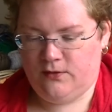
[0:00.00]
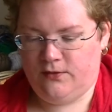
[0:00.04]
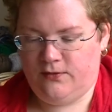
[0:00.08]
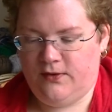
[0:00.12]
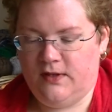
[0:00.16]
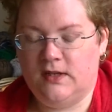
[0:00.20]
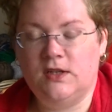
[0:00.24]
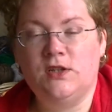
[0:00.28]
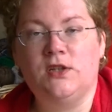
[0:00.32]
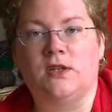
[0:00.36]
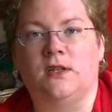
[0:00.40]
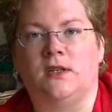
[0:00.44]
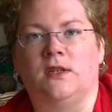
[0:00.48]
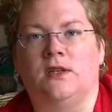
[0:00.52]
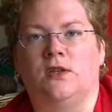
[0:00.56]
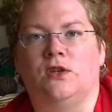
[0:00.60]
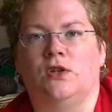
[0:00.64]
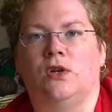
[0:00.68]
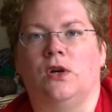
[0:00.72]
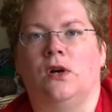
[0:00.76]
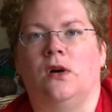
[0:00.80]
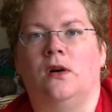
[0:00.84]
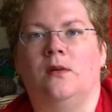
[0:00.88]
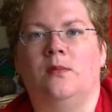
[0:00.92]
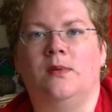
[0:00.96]
finishing the
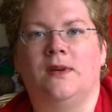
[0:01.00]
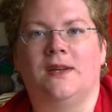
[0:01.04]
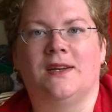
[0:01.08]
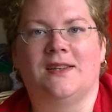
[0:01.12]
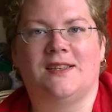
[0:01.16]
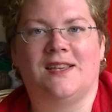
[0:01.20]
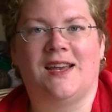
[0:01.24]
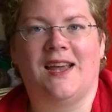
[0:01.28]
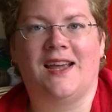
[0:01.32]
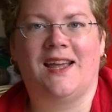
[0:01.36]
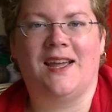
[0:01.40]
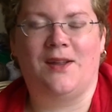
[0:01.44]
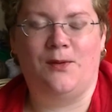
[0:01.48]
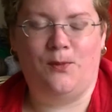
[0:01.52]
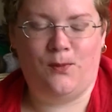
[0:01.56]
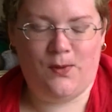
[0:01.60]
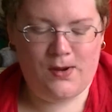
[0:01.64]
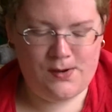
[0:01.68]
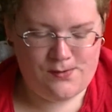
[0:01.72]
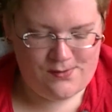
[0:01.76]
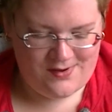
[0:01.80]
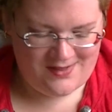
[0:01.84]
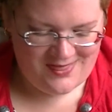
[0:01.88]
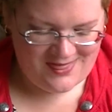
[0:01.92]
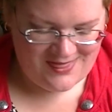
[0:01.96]
shawl because I can
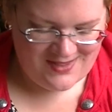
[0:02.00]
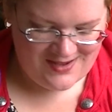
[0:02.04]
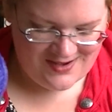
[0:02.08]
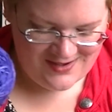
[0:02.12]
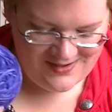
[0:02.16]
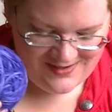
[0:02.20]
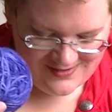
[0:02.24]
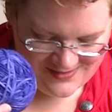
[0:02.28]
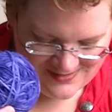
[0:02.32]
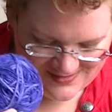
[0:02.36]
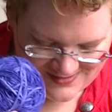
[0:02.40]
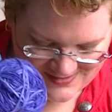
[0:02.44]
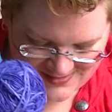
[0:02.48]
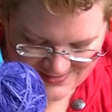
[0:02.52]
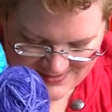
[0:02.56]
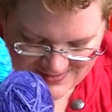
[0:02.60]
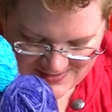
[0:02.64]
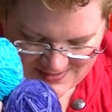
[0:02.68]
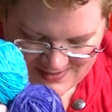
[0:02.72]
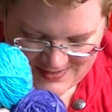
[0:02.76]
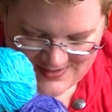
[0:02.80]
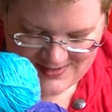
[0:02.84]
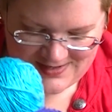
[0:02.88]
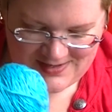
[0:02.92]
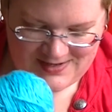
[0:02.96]
wear it then.
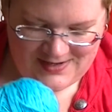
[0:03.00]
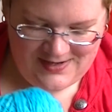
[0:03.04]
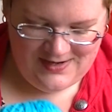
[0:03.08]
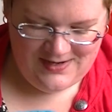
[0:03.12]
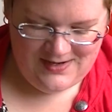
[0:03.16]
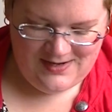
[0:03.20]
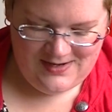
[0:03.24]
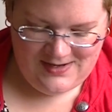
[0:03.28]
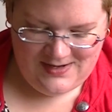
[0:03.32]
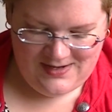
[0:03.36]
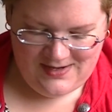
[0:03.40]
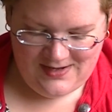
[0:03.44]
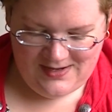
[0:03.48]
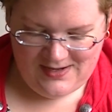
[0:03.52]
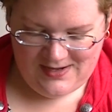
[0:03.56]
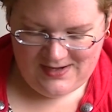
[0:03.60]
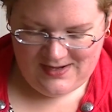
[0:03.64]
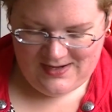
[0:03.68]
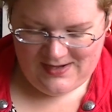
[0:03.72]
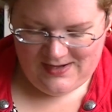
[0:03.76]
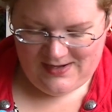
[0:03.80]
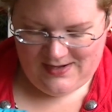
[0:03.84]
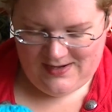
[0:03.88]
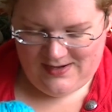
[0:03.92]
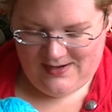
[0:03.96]

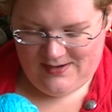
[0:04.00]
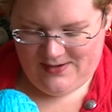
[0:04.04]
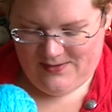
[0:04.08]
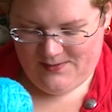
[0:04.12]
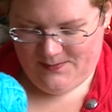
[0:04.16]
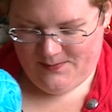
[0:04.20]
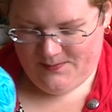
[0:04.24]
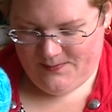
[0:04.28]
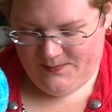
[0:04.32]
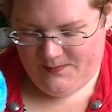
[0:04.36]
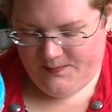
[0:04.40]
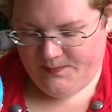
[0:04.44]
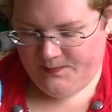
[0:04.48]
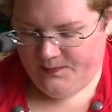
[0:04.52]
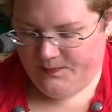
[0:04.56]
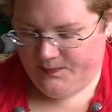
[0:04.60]
Um,